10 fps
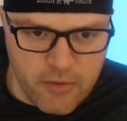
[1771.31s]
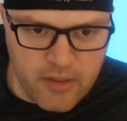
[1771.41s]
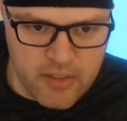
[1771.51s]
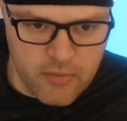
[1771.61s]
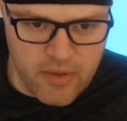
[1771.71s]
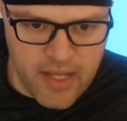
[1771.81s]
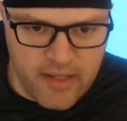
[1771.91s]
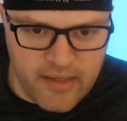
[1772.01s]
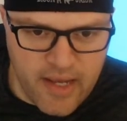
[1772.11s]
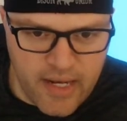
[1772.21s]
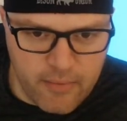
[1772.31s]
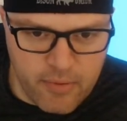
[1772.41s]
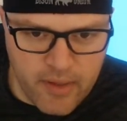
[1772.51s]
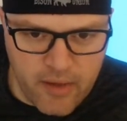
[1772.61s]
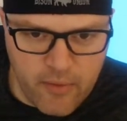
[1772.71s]
Wilson, without a dining
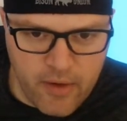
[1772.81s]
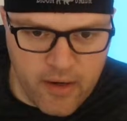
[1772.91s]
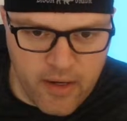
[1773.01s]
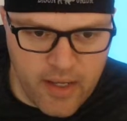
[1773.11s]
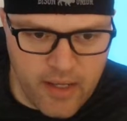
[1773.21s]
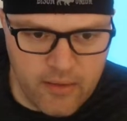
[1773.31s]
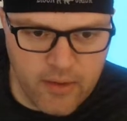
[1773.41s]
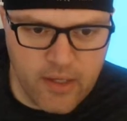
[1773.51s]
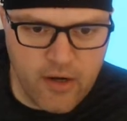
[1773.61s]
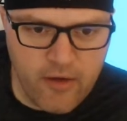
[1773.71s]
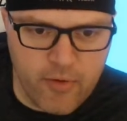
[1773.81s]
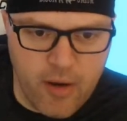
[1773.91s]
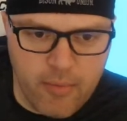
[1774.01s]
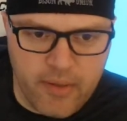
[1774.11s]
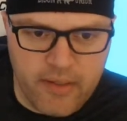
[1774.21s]
plan, we are looking at
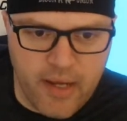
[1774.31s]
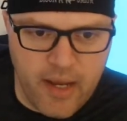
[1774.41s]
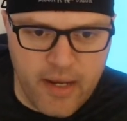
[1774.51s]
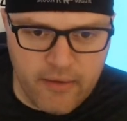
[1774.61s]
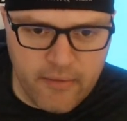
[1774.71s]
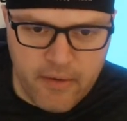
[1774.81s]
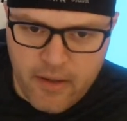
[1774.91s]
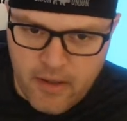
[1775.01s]
off-property dining.